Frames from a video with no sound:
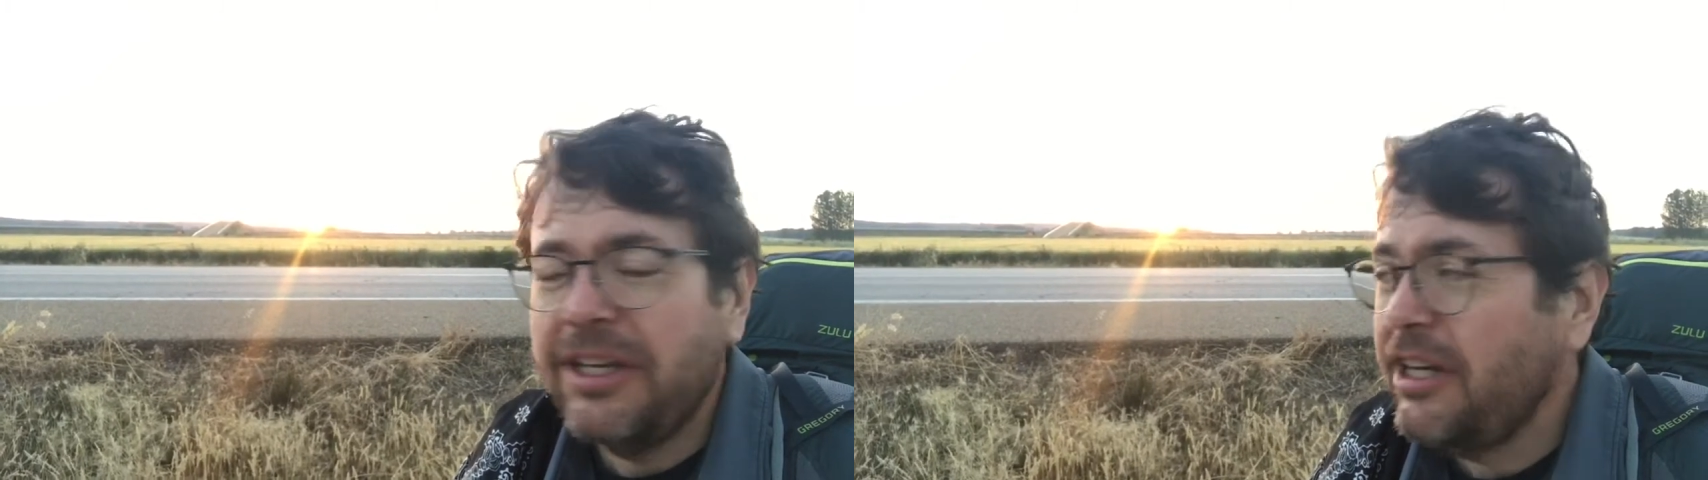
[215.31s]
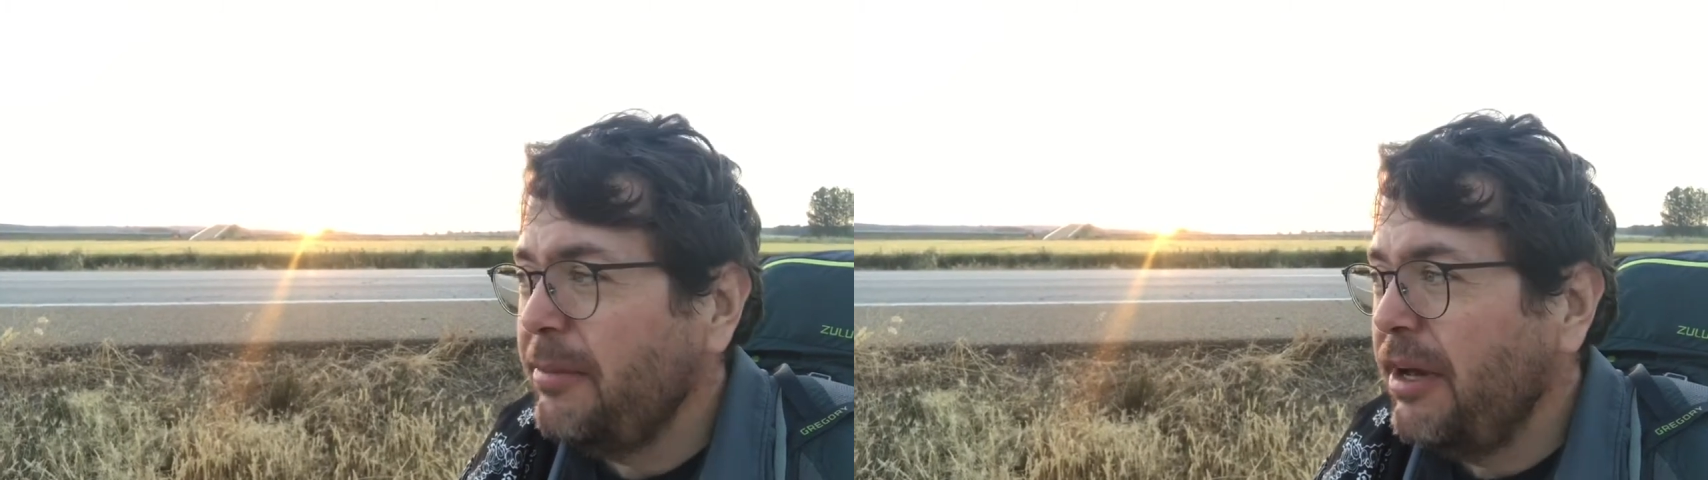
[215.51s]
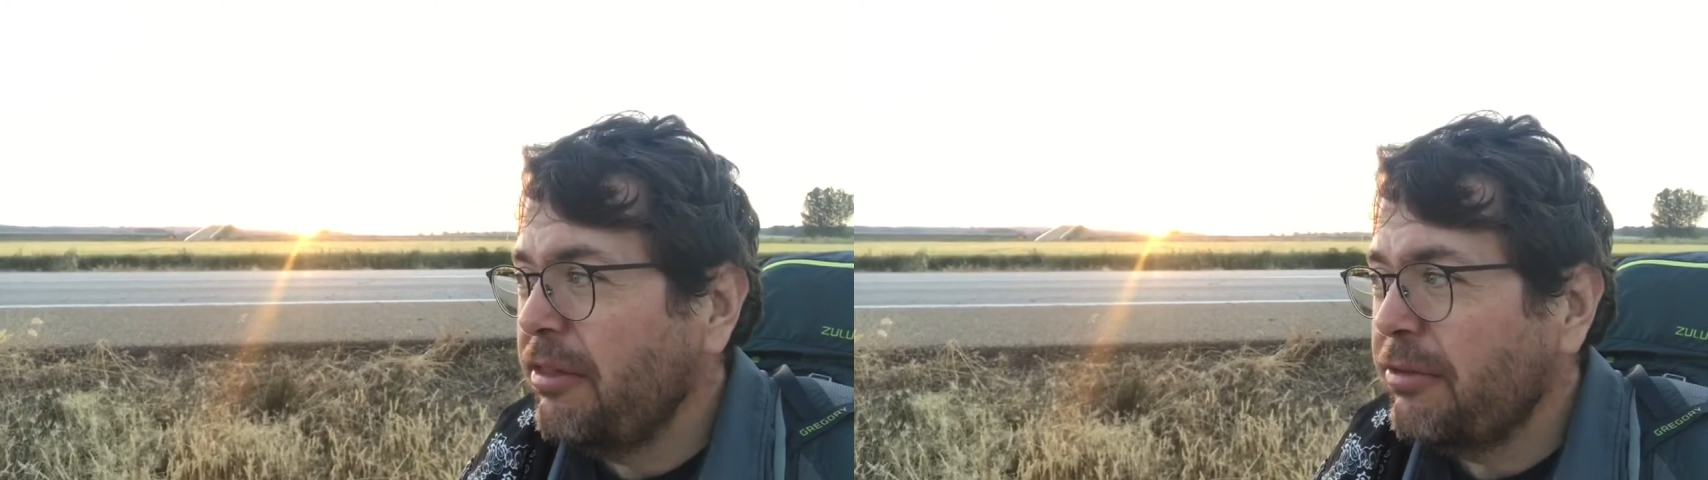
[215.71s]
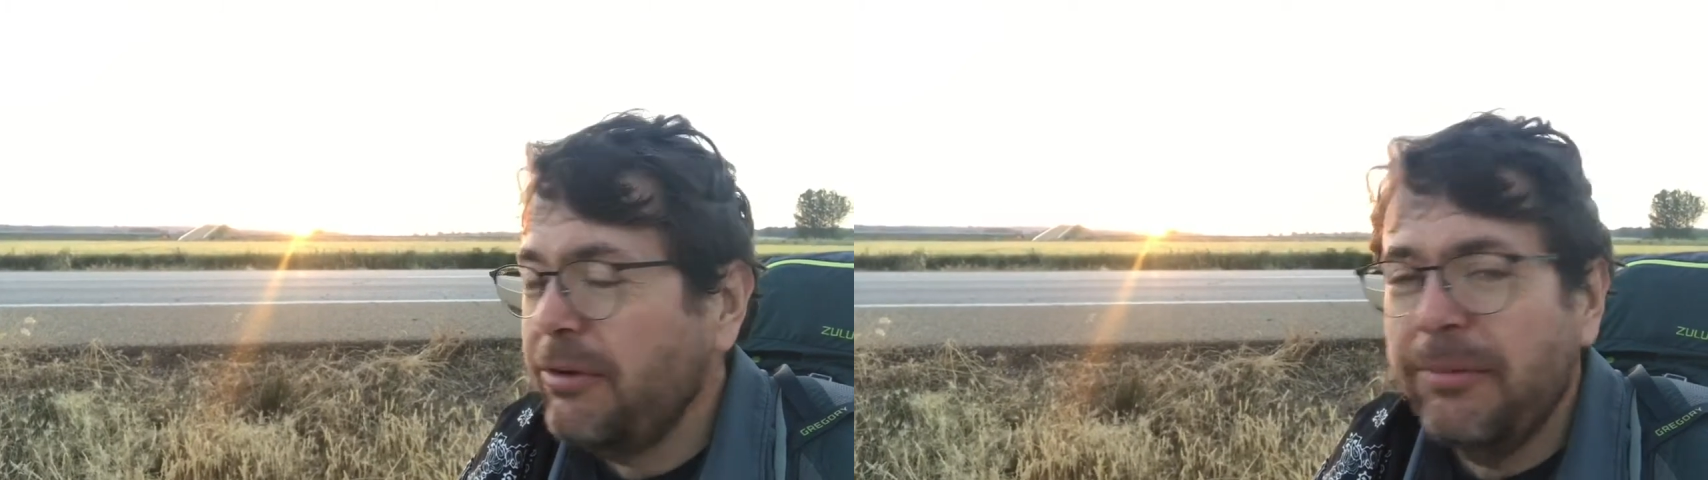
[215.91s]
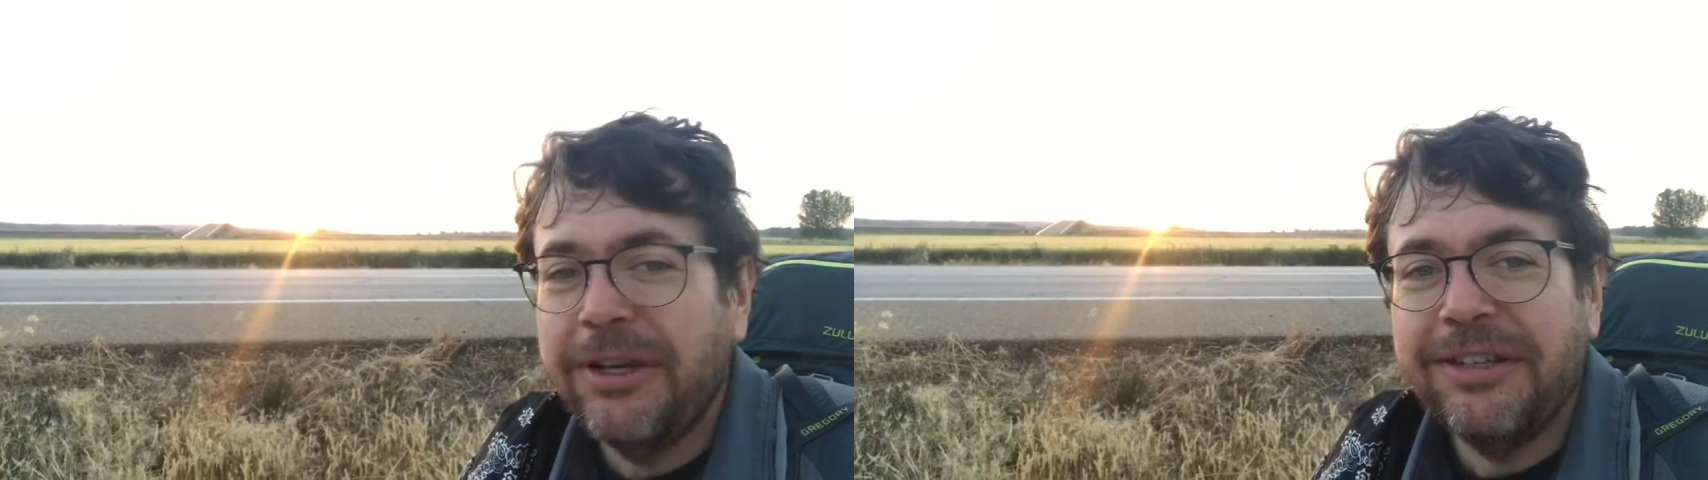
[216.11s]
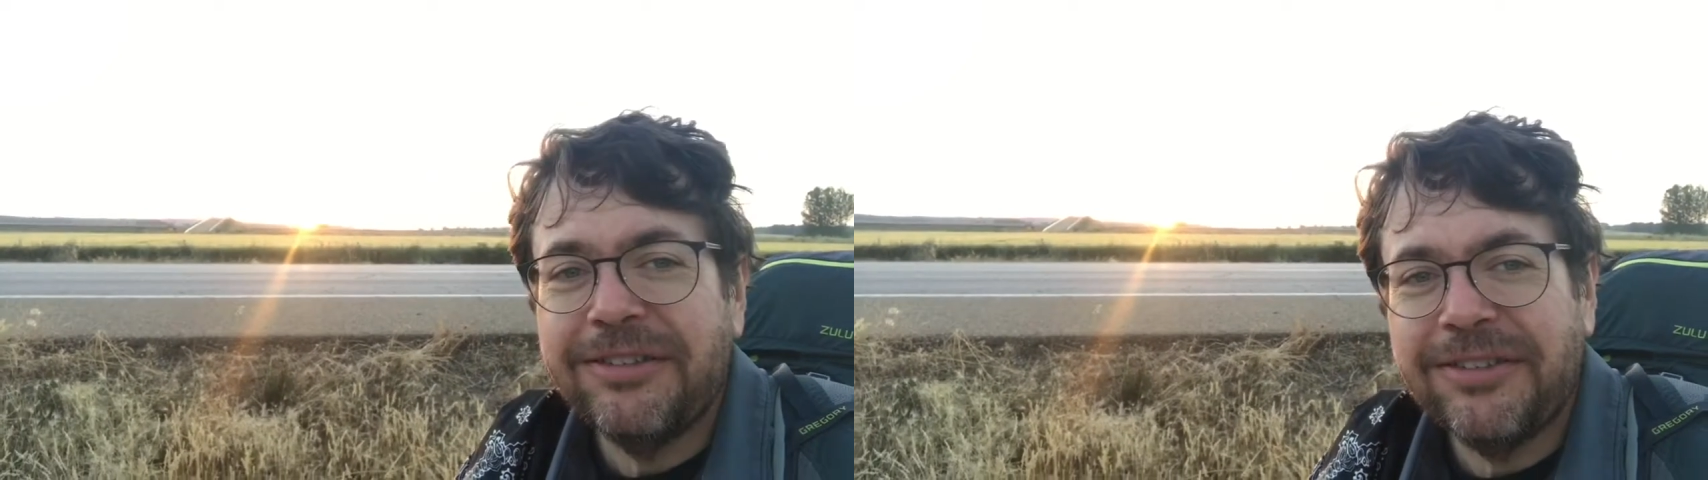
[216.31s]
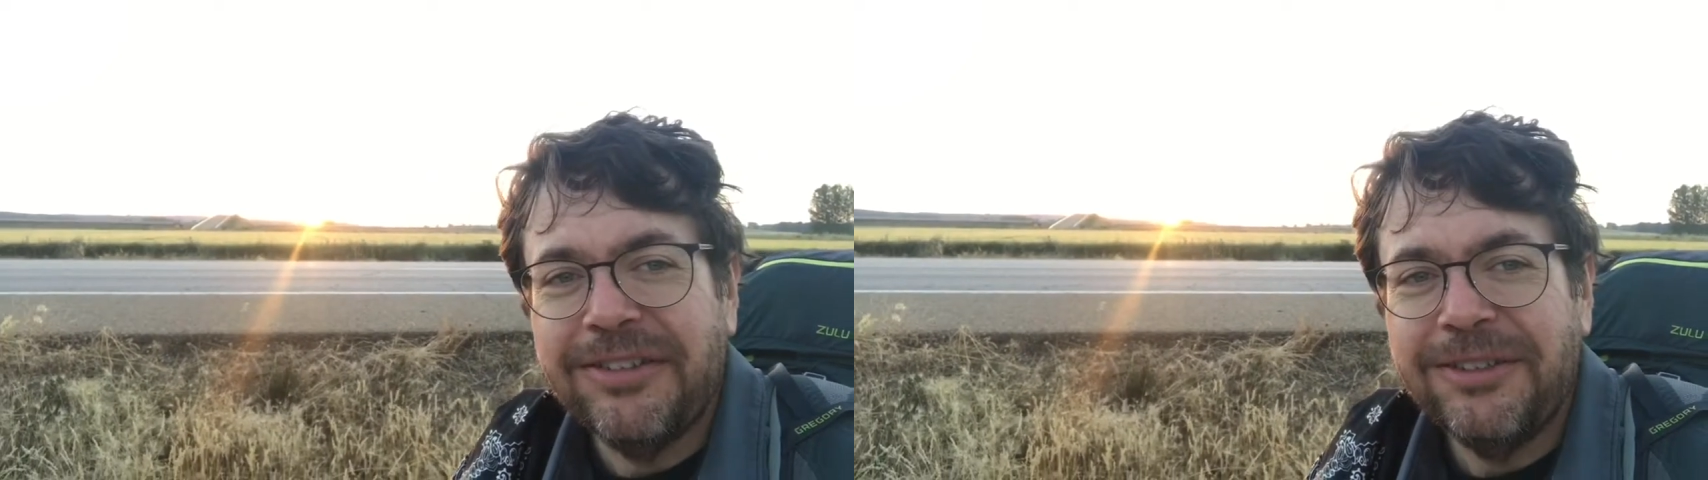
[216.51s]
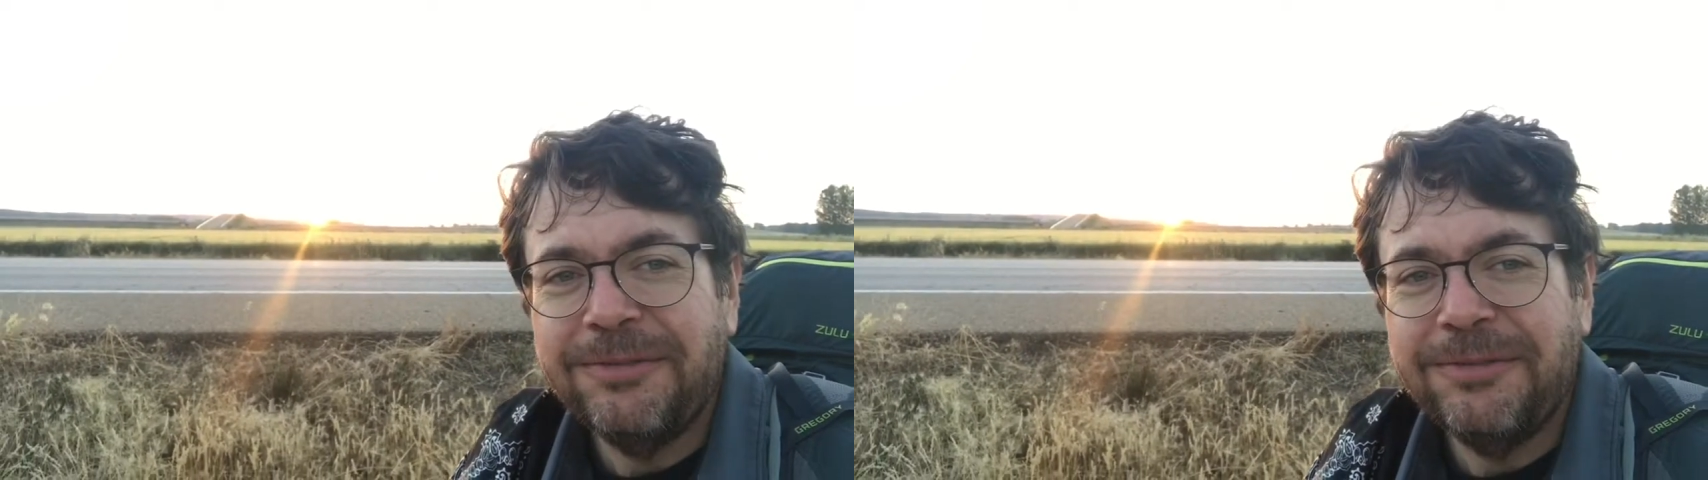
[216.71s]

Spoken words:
And in about 3 minutes,